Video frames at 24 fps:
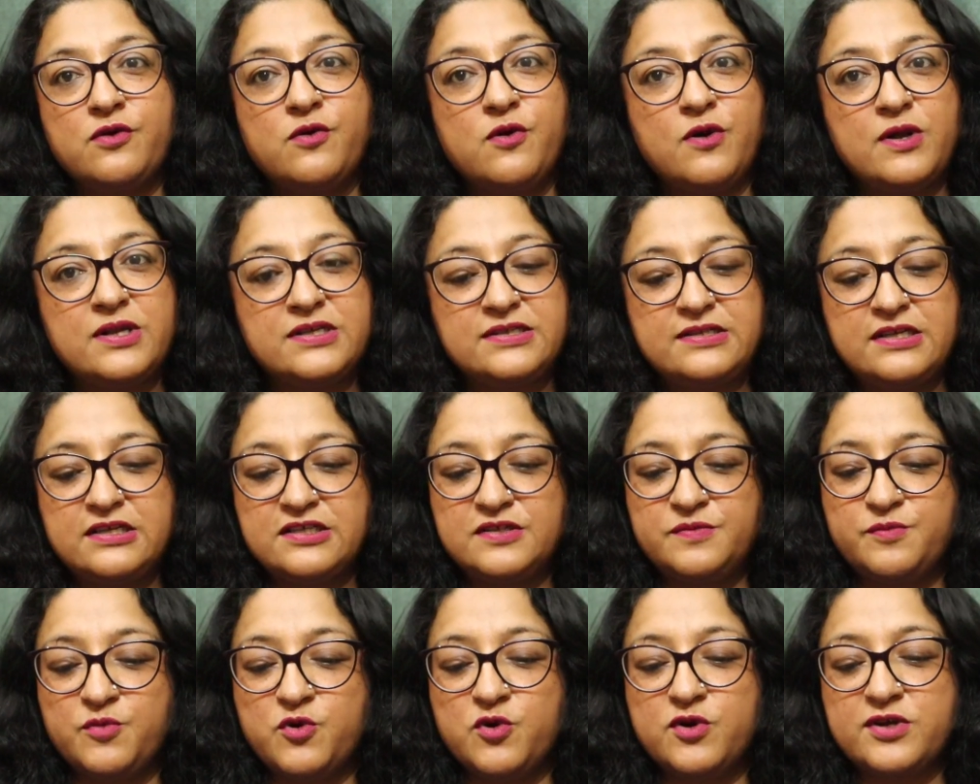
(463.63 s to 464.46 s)
calls
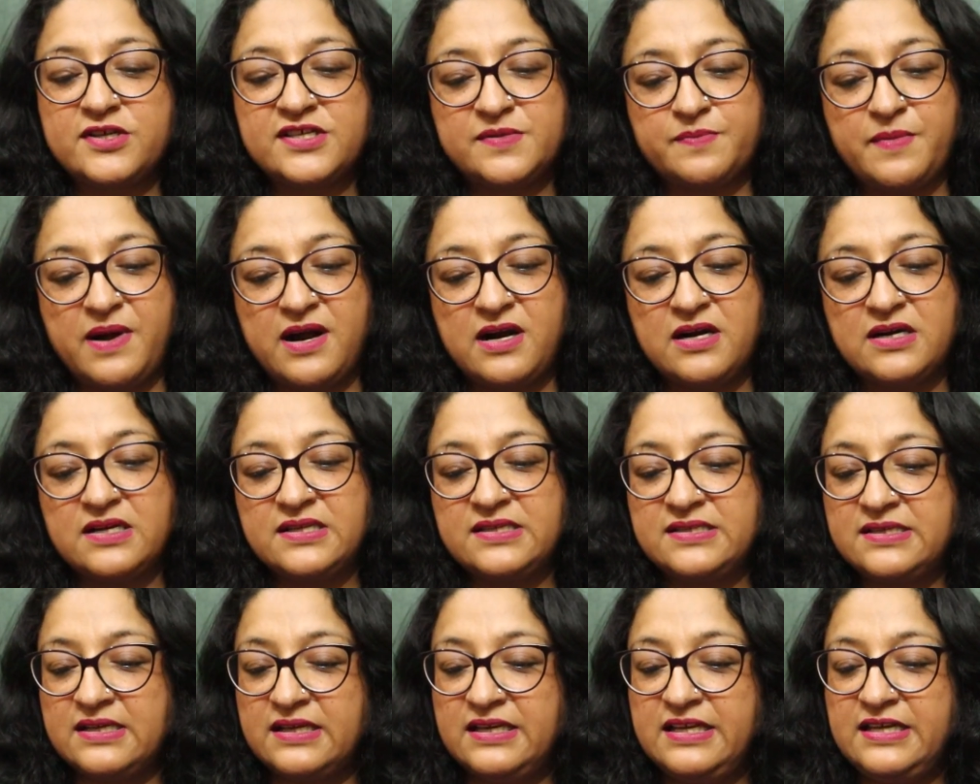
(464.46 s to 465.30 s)
this book smart,
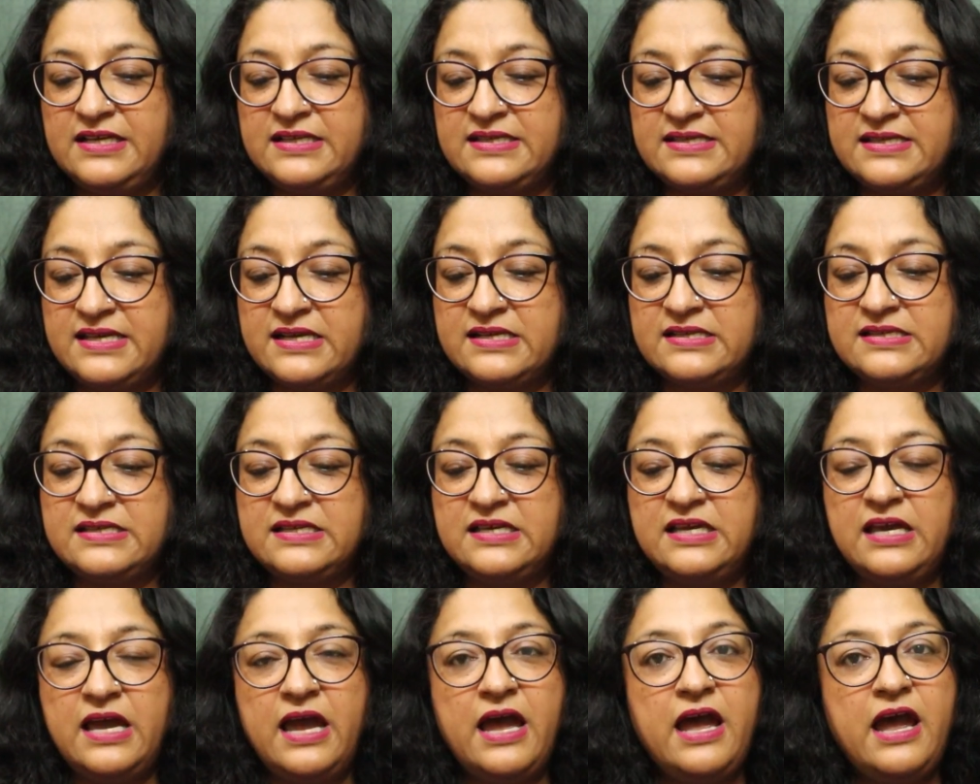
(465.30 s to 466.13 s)
sunny,
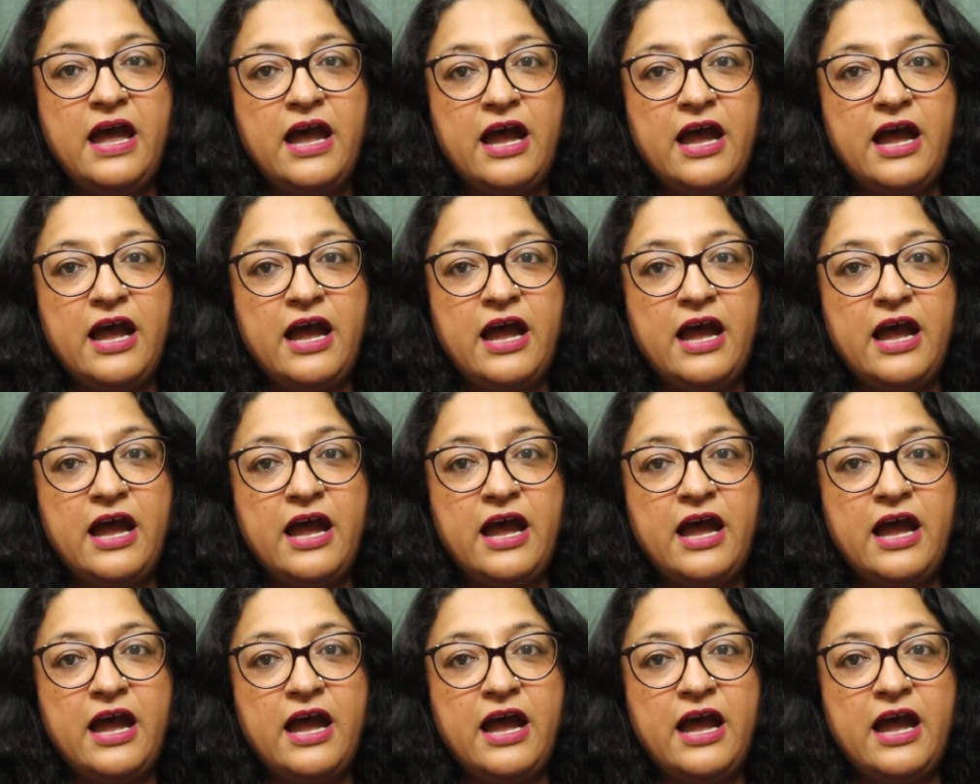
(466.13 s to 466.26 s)
sexy,